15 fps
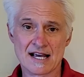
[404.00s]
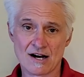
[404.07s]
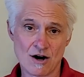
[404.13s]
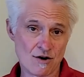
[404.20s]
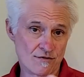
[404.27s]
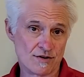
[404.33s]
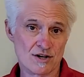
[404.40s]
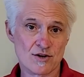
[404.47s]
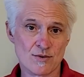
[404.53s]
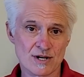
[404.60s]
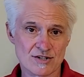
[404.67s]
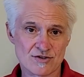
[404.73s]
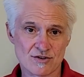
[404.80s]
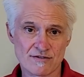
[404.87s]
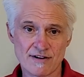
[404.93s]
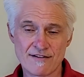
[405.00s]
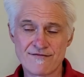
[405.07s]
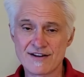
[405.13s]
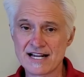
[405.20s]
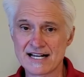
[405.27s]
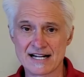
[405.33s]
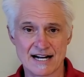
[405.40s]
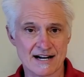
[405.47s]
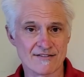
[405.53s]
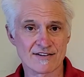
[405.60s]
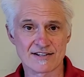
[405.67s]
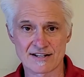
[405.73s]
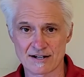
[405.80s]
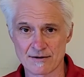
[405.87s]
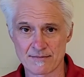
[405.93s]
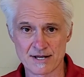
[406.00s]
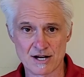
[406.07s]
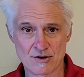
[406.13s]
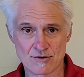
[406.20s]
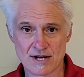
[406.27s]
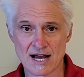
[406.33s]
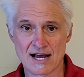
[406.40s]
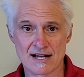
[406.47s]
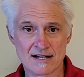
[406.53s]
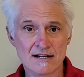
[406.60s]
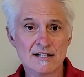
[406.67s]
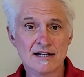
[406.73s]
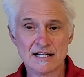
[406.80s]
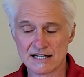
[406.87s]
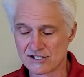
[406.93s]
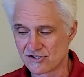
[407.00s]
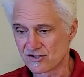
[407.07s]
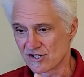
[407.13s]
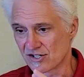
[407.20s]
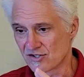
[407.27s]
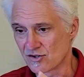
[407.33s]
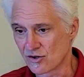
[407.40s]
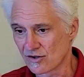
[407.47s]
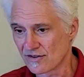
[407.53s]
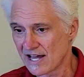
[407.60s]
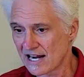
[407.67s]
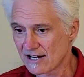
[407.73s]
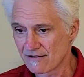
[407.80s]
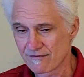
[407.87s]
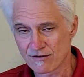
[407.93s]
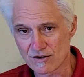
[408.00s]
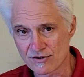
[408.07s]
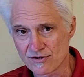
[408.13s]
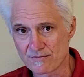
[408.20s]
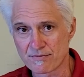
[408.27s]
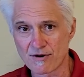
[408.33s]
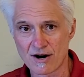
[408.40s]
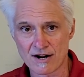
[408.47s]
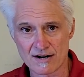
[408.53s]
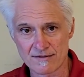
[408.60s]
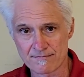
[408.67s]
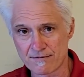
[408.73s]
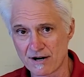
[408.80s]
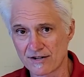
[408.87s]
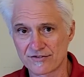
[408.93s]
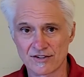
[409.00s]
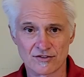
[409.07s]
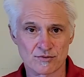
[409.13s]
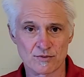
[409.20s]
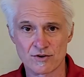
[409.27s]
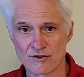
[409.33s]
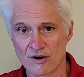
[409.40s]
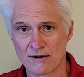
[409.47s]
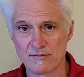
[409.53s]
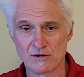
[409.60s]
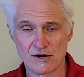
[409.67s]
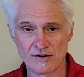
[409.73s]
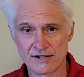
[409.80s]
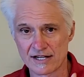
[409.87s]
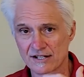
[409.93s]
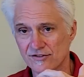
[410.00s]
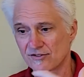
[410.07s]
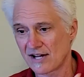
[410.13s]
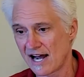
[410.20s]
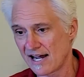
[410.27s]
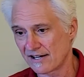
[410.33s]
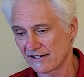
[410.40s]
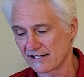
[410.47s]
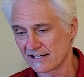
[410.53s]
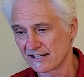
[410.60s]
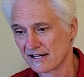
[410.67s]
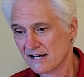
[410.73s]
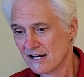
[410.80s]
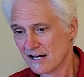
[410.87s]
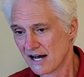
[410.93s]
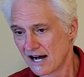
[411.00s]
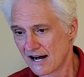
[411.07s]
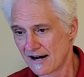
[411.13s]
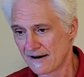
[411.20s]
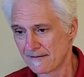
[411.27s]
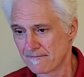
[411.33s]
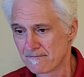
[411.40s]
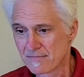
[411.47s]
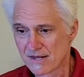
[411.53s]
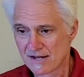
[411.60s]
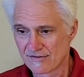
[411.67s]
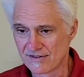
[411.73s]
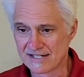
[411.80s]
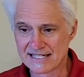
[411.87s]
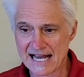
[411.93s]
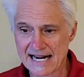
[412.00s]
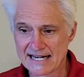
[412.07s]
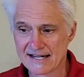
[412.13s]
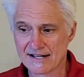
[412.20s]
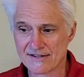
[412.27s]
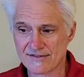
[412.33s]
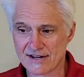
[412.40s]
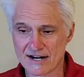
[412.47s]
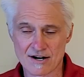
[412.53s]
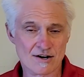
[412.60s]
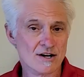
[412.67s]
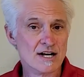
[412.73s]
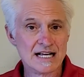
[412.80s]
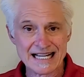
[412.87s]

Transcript: over to US survey feet and everything will be okay. It's just during that conversion process when you're uploading, it's tiling the data in there.